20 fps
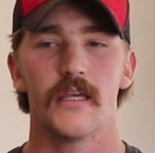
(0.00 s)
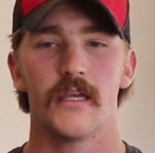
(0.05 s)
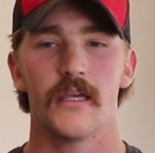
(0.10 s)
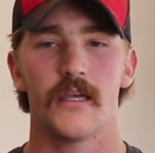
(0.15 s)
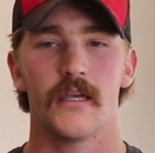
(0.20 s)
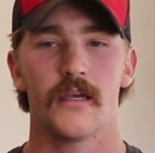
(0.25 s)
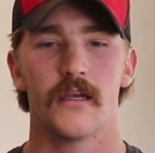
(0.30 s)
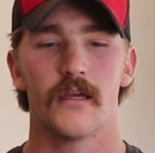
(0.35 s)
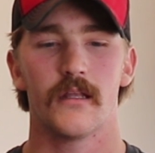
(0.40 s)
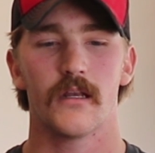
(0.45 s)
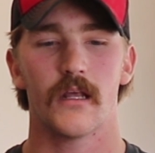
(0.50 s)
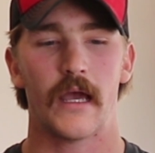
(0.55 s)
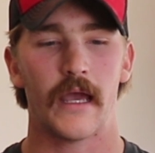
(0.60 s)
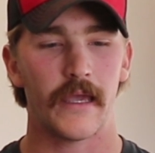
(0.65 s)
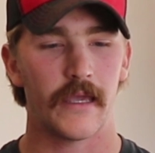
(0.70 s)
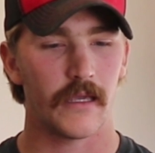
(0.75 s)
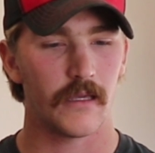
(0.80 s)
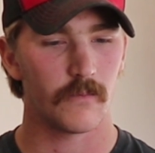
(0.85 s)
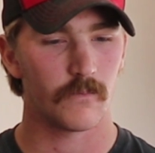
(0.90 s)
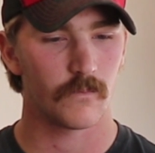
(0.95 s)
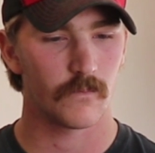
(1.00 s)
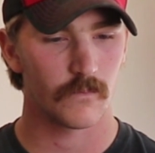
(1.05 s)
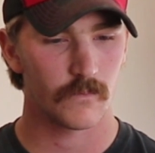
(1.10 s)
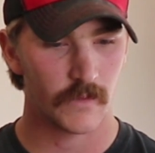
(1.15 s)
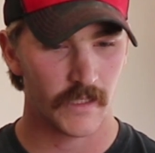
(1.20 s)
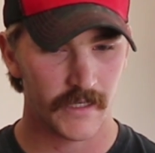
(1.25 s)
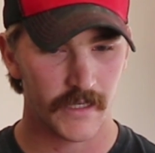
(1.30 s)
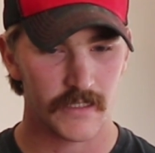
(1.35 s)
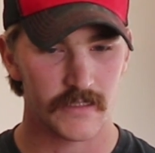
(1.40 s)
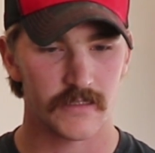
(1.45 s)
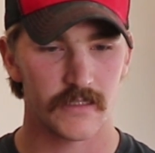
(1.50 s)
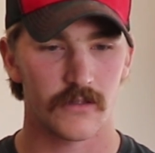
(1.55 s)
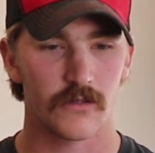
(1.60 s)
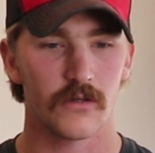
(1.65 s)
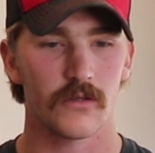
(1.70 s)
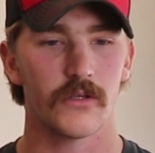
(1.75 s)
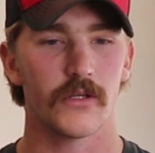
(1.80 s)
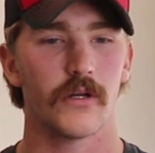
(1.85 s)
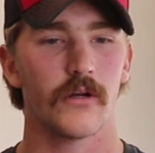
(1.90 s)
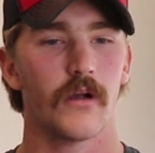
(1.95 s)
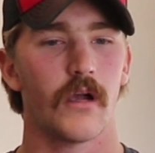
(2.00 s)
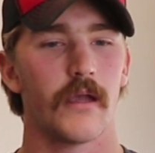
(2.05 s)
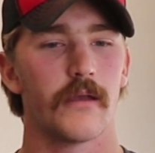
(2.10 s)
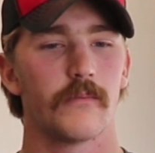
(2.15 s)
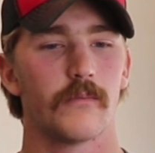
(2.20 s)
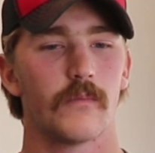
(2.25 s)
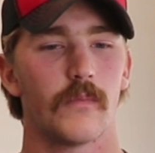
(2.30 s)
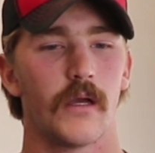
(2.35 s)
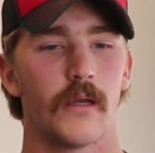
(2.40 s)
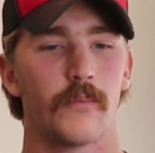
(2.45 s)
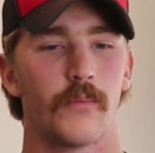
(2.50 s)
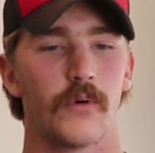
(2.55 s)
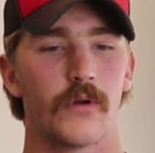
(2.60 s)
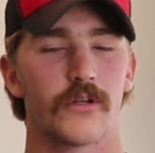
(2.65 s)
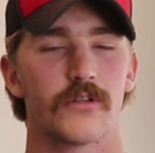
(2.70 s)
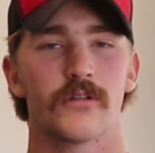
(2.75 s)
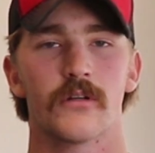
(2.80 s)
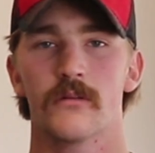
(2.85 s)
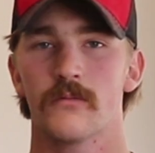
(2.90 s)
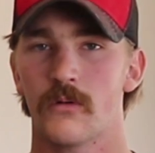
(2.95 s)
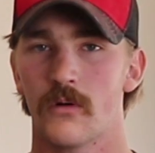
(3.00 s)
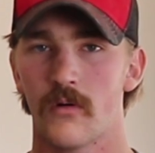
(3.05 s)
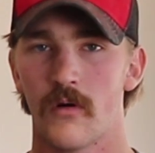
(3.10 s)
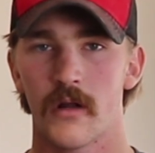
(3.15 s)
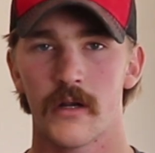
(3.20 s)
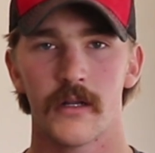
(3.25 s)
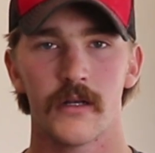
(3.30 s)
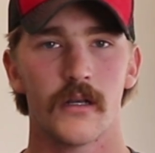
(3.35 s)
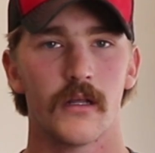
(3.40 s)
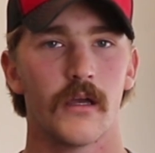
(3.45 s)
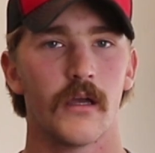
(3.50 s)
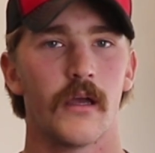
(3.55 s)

and like I said earlier, I put a turbo on it.